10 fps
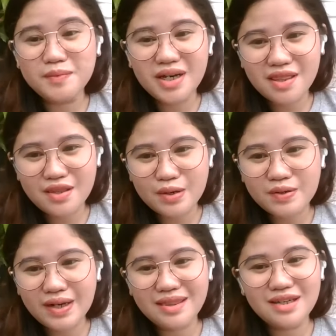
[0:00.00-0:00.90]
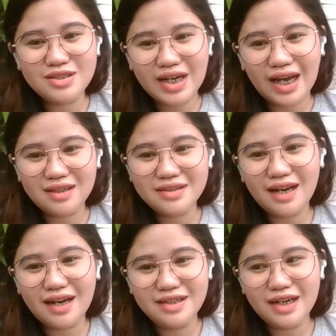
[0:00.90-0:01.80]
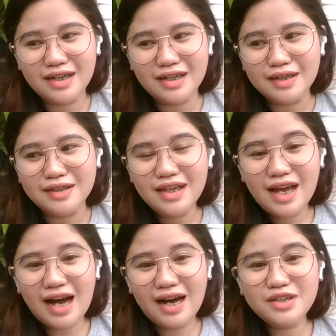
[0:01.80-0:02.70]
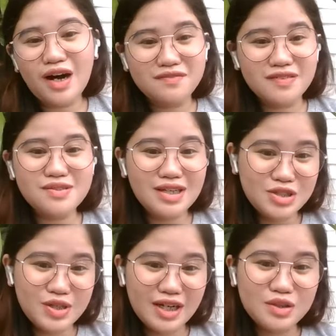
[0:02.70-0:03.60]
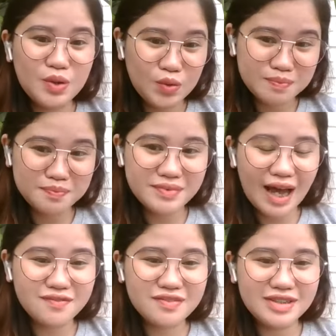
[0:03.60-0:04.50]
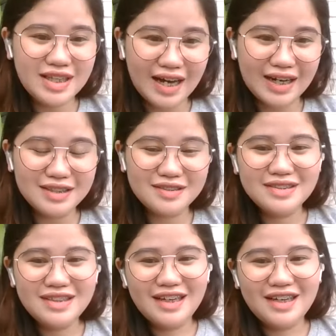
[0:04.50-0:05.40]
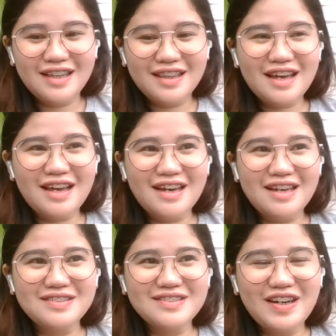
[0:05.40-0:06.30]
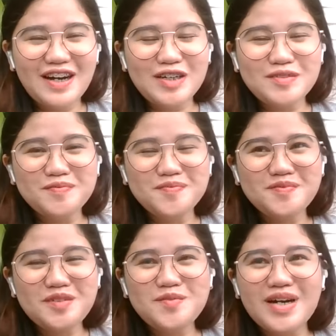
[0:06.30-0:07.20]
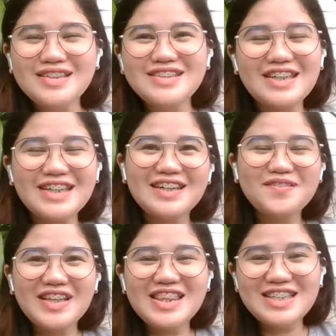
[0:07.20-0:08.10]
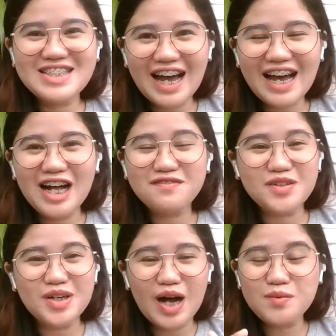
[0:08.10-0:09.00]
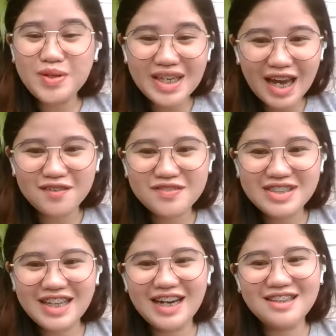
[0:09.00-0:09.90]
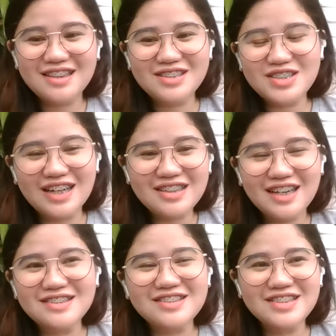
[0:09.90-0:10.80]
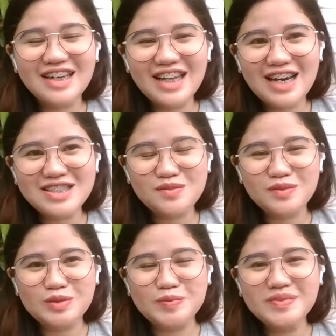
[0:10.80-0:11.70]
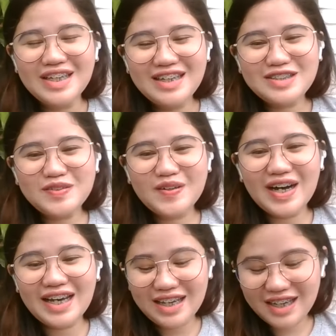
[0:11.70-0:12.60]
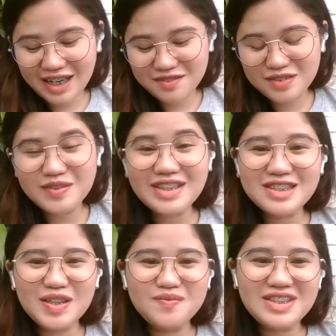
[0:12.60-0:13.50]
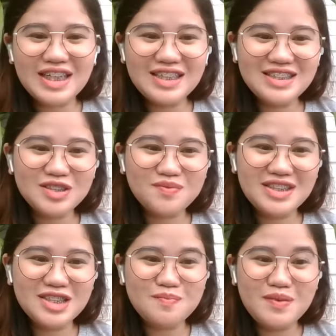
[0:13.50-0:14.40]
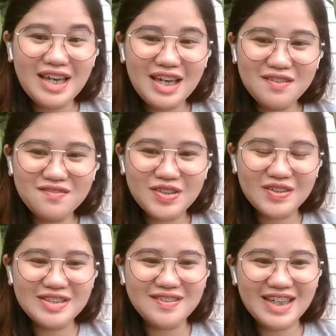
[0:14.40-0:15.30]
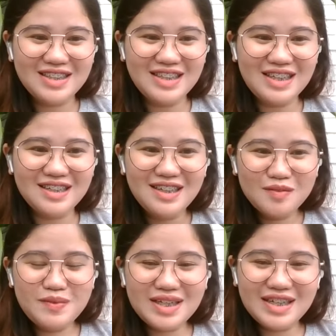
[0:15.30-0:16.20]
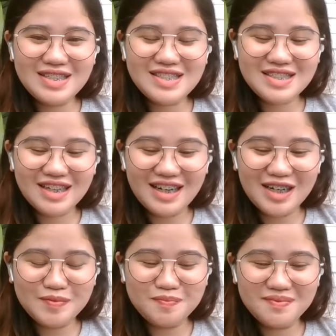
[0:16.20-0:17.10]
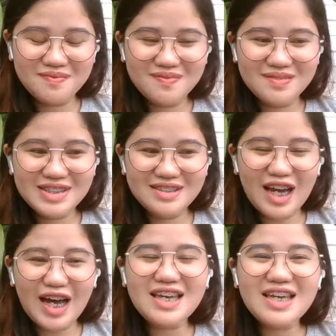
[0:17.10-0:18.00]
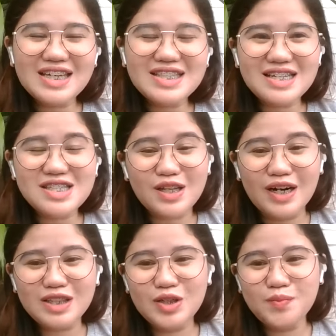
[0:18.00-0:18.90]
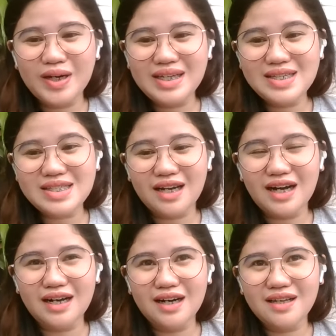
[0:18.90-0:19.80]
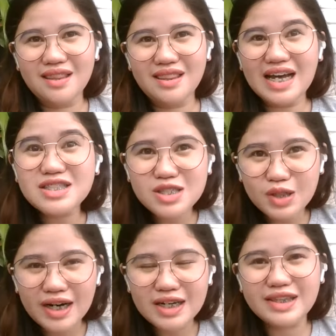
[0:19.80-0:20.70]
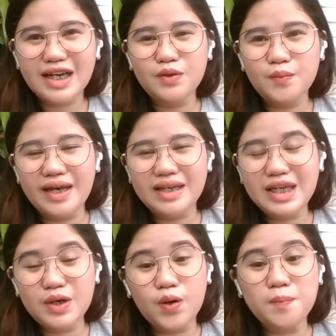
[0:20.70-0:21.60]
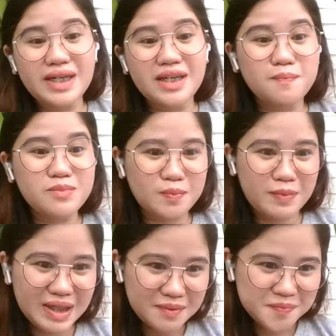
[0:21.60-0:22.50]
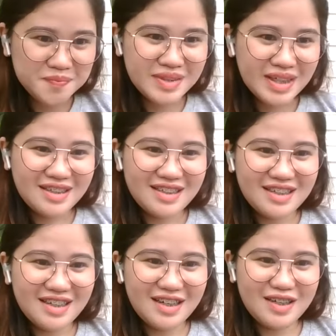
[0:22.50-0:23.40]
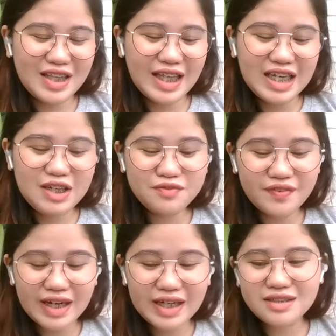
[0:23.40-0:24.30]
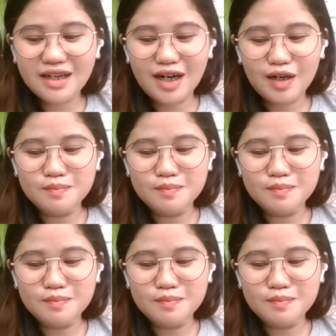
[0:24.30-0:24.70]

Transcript: the mother, and the child had a conversation at home after that. And then when the child, after a week after that, the child entered the classroom. So I noticed some changes in his behavior already because I guess it started when that started when he opened up to me. He felt